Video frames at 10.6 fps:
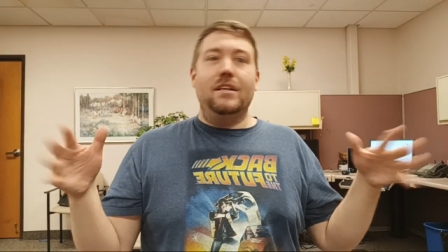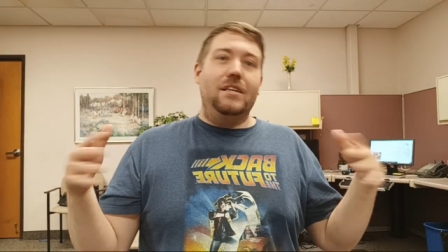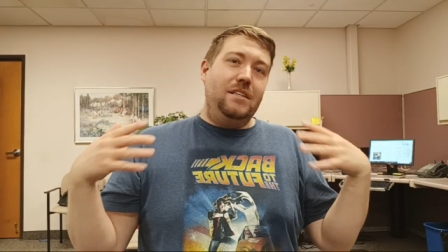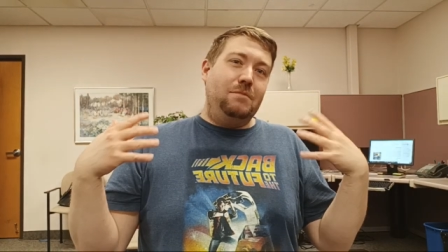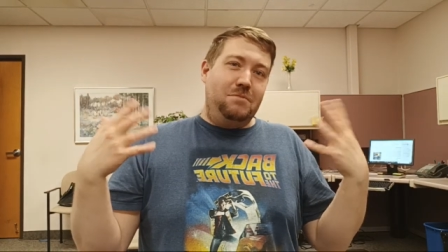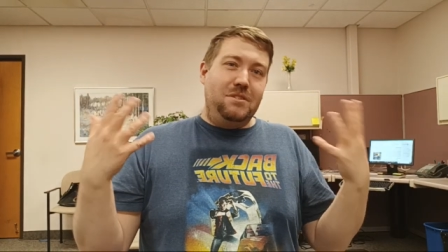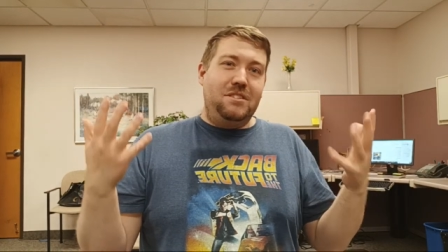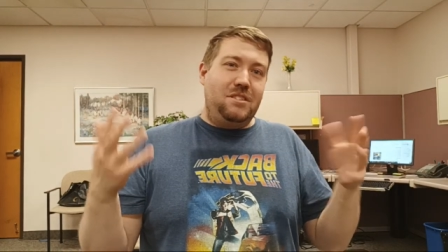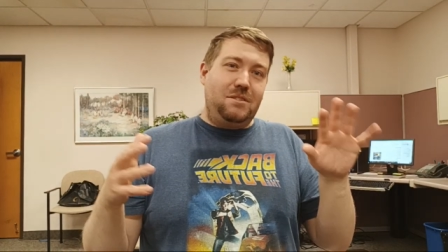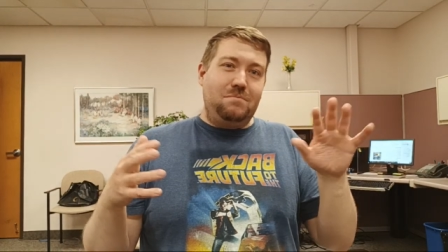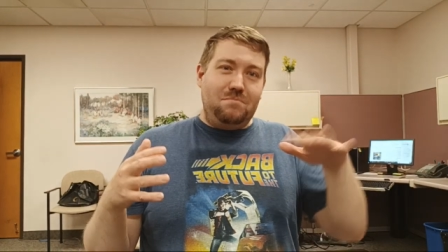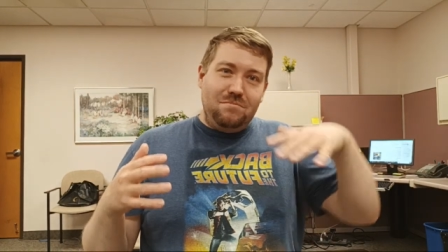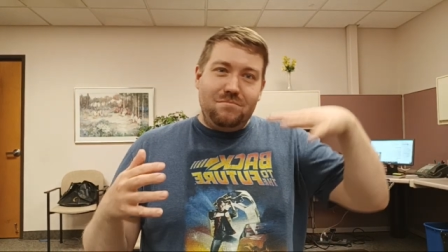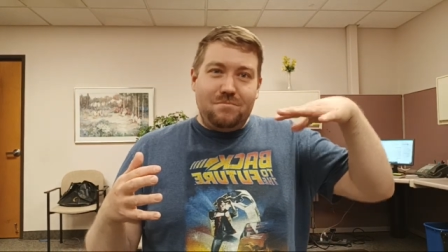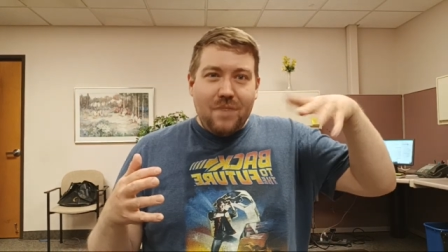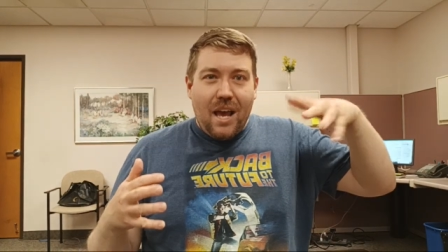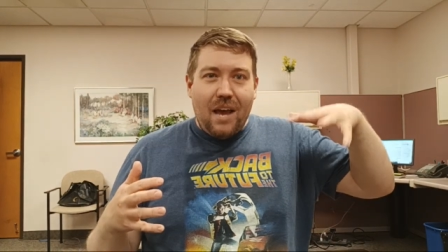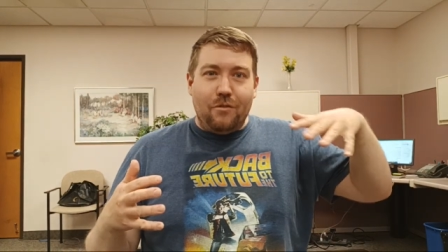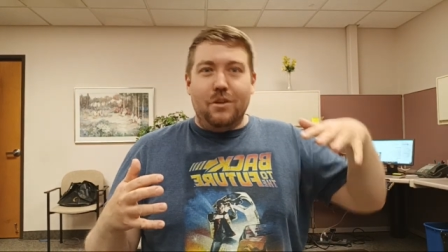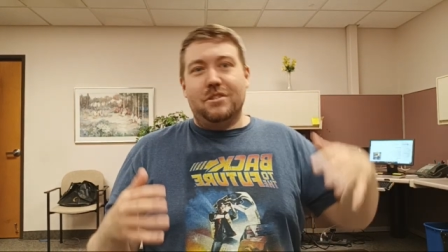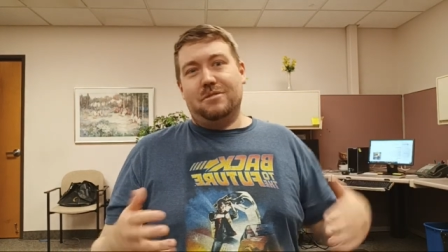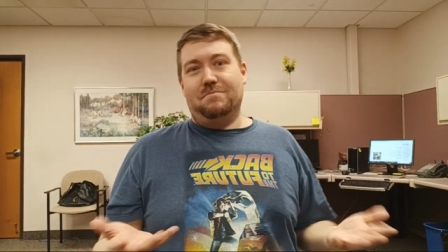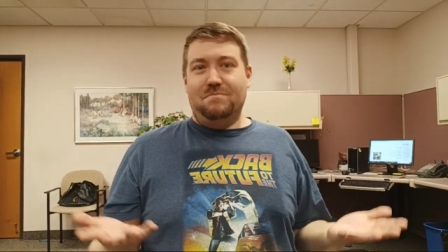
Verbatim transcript: It was average.